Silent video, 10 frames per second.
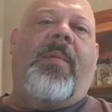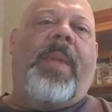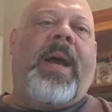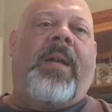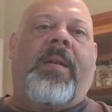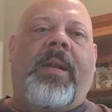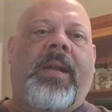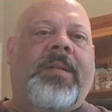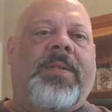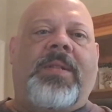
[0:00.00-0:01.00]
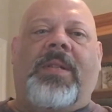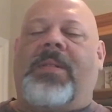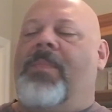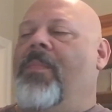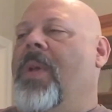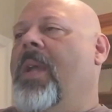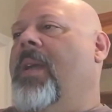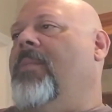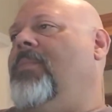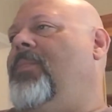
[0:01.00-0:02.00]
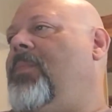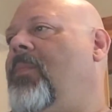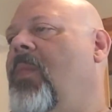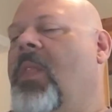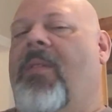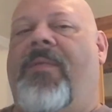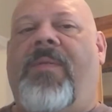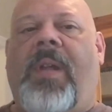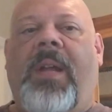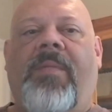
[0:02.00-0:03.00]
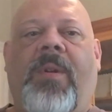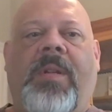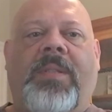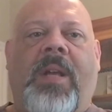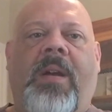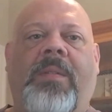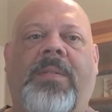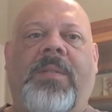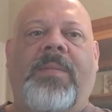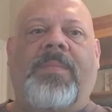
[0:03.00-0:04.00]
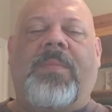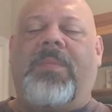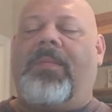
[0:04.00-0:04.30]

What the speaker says: about it is just, man, the flavor is awesome.